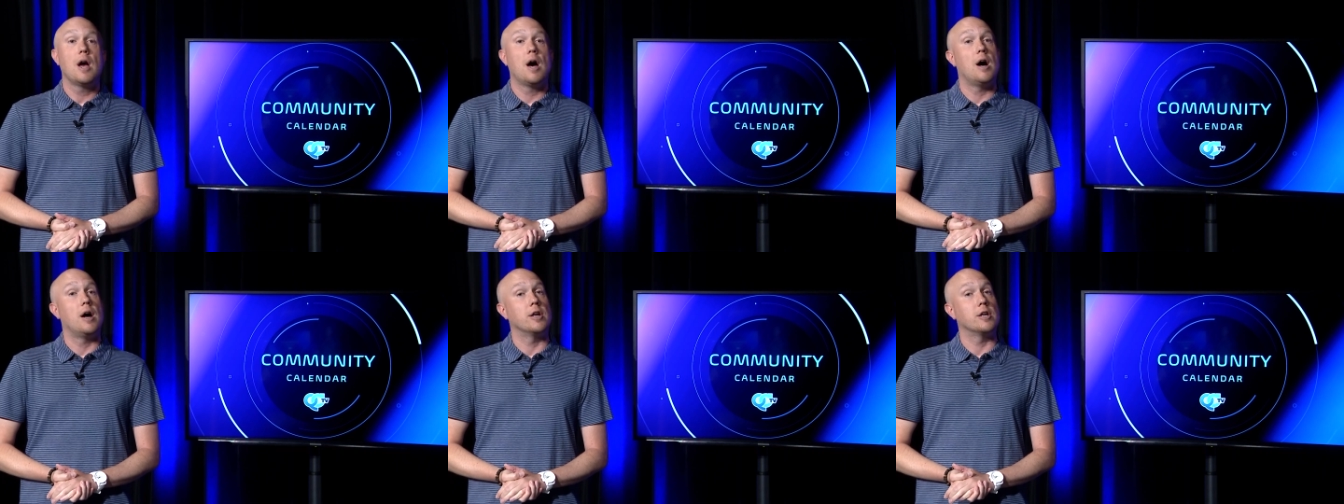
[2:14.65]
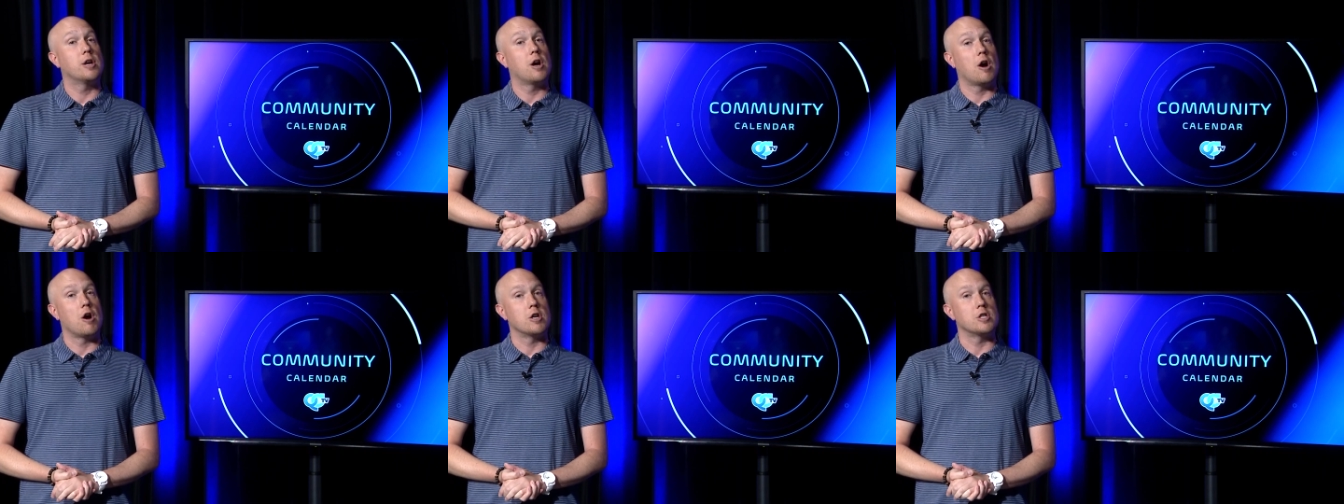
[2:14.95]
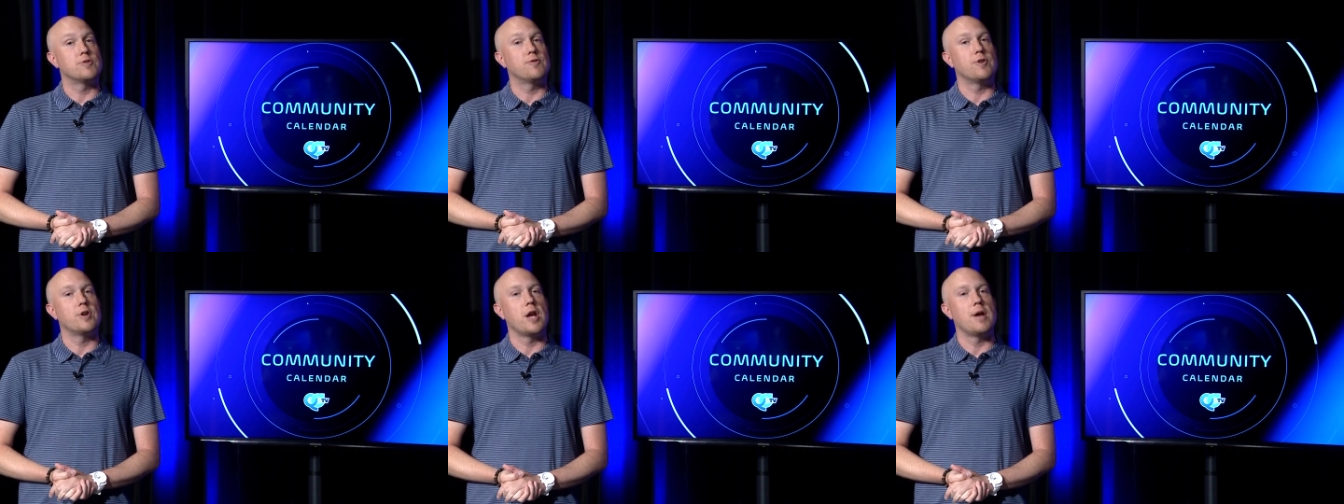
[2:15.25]
on Cars
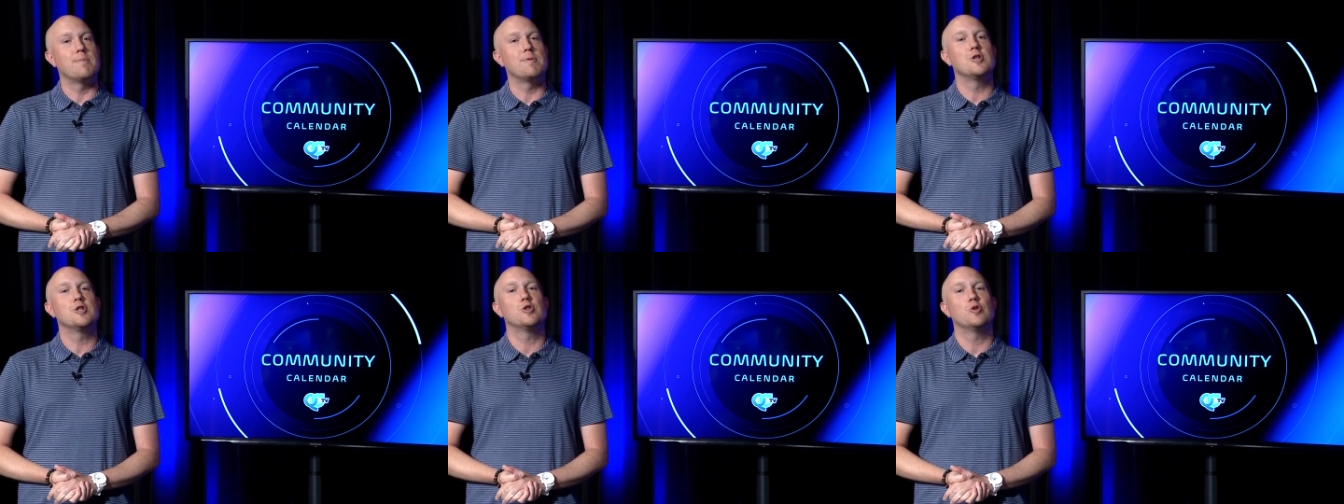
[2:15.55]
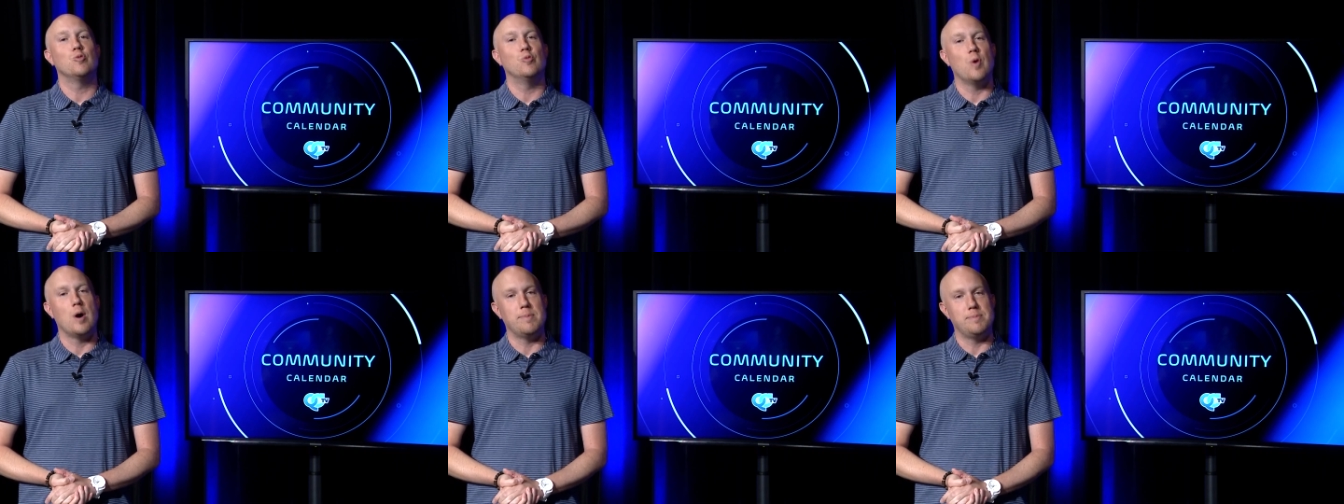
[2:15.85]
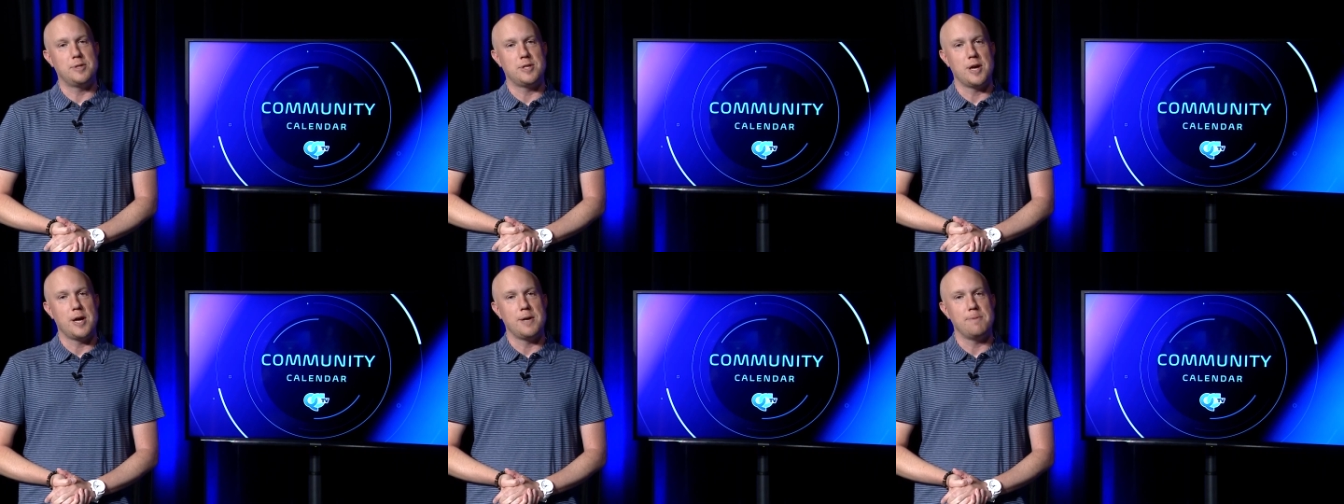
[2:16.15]
for Neighbors
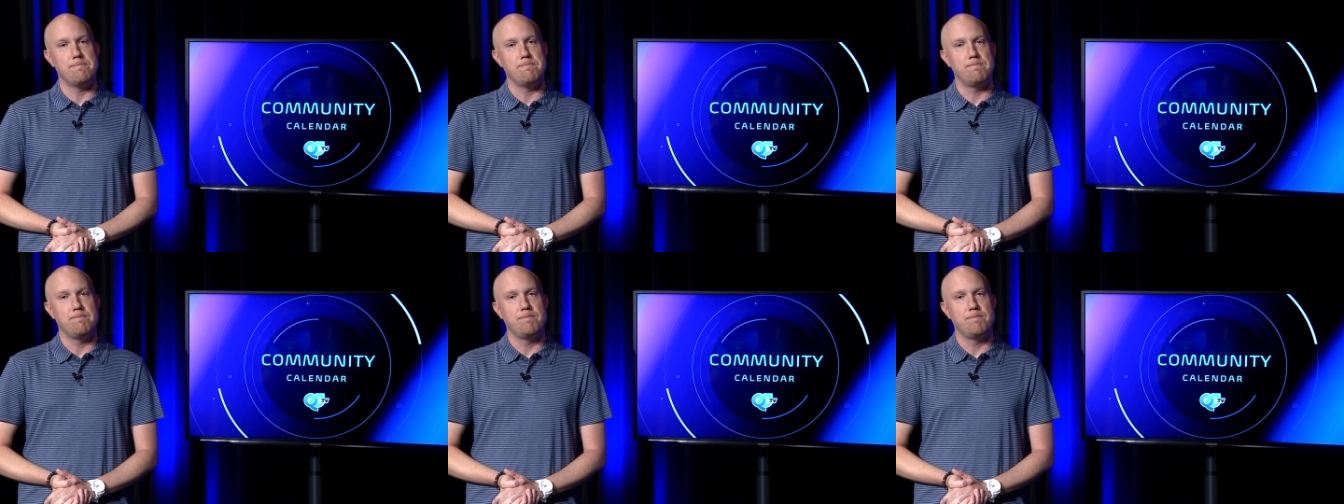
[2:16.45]
website.